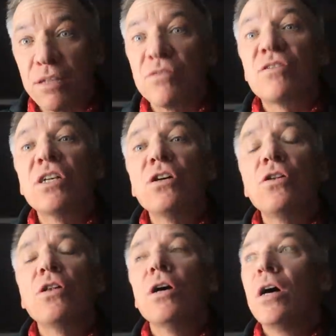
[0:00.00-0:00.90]
It's
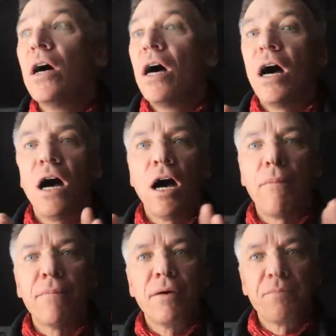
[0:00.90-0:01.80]
still,
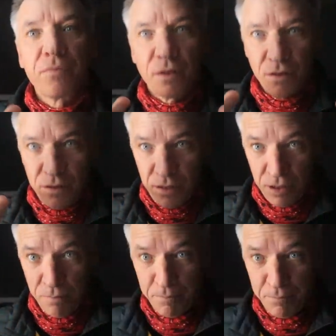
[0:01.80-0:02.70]

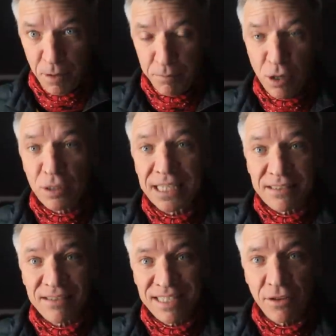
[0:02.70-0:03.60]
the building
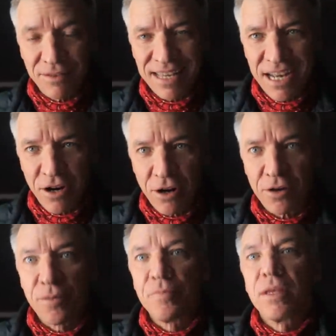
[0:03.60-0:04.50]
is still
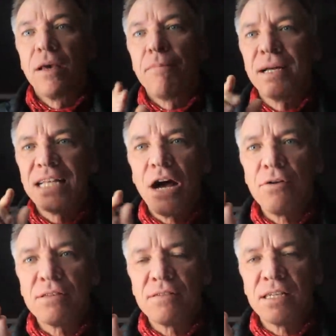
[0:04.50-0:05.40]
there, but now
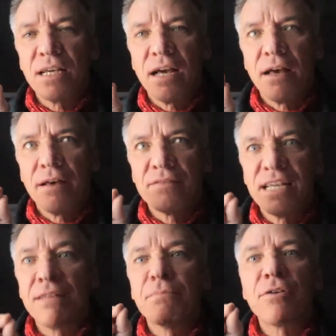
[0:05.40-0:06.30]
it's the St.